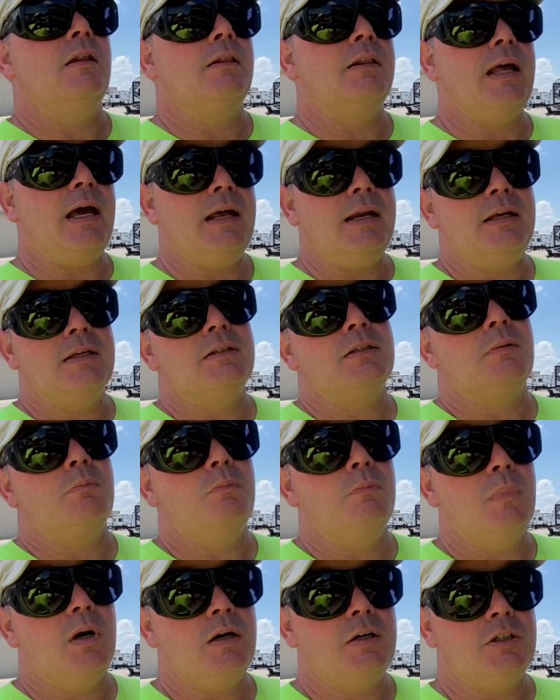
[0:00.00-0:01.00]
that is a
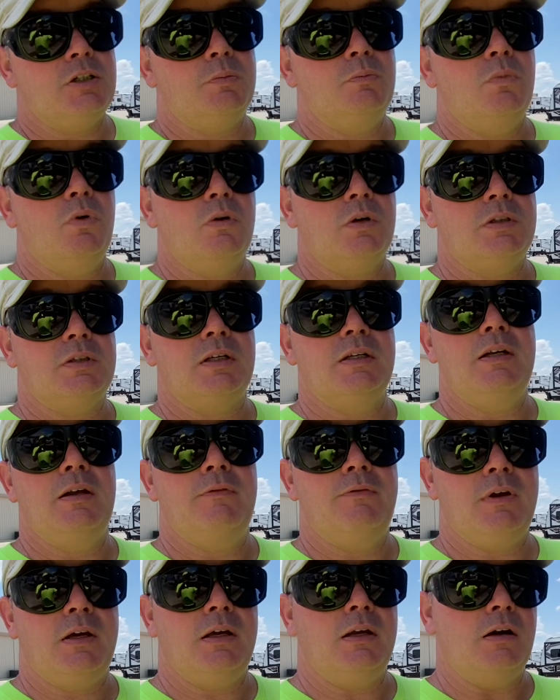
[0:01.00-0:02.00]
much more
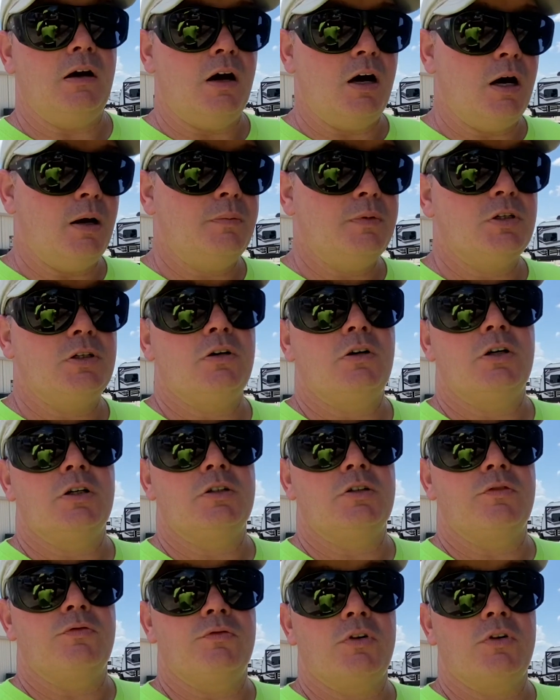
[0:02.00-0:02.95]
significant upcharge